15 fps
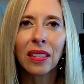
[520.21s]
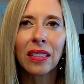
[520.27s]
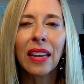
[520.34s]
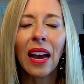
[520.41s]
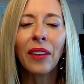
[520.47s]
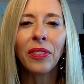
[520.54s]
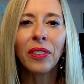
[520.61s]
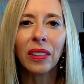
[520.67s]

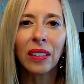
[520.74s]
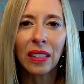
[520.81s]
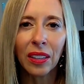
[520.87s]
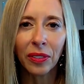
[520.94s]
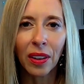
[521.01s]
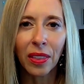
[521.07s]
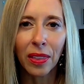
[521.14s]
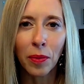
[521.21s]
definitely
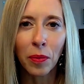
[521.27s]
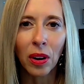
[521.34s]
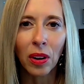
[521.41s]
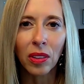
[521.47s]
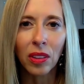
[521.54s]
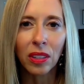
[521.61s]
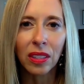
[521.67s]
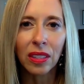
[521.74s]
different than what
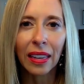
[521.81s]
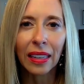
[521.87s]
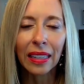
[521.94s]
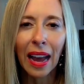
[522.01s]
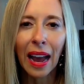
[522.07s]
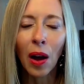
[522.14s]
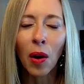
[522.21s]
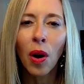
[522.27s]
it looks like
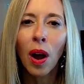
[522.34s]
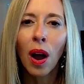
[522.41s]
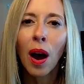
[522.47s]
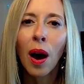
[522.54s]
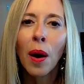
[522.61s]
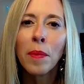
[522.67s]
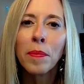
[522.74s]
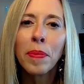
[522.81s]
now.
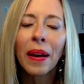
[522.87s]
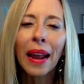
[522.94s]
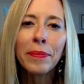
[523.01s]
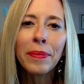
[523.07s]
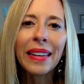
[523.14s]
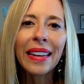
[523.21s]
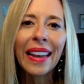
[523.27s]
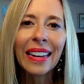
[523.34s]
But I
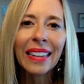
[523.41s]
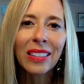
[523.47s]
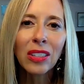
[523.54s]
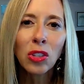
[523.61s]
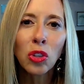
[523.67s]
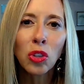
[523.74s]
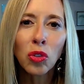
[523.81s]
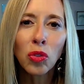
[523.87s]
began
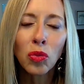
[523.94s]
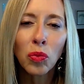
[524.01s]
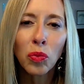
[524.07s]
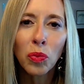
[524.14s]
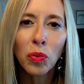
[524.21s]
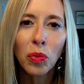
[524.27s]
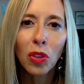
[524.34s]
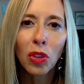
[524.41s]

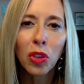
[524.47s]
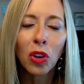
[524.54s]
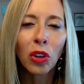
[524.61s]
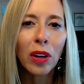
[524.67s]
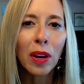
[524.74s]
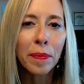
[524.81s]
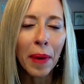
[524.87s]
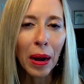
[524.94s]
to
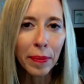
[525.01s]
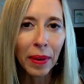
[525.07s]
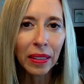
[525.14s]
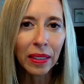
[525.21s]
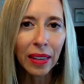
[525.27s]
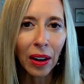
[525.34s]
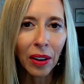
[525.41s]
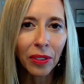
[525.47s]
learn about
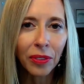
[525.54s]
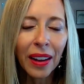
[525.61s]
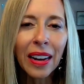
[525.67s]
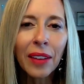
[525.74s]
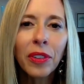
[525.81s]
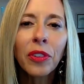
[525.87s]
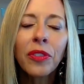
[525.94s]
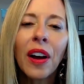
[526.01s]
myself. I
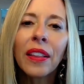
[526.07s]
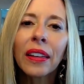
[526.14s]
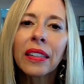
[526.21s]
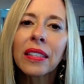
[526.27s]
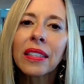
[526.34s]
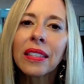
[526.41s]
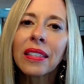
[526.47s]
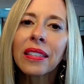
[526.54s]
never felt like a
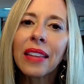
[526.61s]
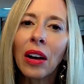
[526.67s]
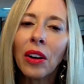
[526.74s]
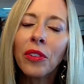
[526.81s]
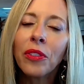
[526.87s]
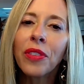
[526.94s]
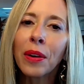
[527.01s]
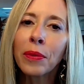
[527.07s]

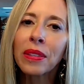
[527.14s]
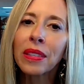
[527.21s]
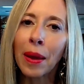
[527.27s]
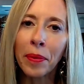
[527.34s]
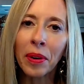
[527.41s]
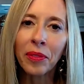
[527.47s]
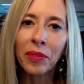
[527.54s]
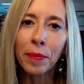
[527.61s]
self that was
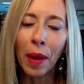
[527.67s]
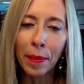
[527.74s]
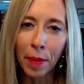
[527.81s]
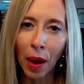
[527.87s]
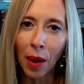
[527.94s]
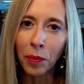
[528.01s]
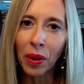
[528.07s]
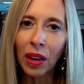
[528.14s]
separate from my
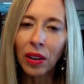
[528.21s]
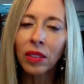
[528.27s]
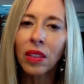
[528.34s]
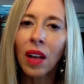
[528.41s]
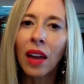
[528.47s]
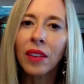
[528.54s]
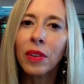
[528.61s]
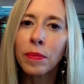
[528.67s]
mom. We had a
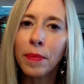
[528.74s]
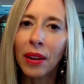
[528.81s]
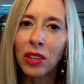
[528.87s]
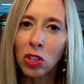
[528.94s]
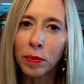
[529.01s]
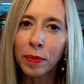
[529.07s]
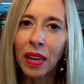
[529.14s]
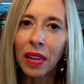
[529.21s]
lot of
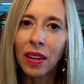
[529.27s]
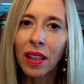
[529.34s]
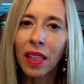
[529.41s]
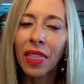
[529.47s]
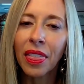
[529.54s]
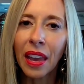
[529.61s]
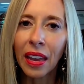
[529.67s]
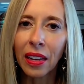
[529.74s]
enmeshment
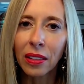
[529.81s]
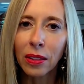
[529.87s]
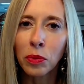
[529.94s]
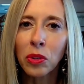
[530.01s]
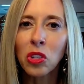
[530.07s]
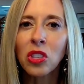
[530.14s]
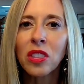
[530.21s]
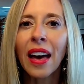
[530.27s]
things,
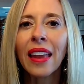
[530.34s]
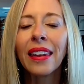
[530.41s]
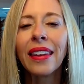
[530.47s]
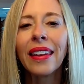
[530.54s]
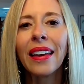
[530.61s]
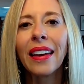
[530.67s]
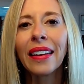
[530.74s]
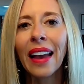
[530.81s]
which then
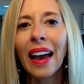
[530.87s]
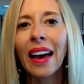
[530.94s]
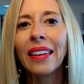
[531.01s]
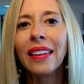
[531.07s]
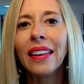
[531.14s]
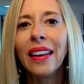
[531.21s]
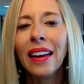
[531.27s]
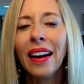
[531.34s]

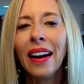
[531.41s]
again,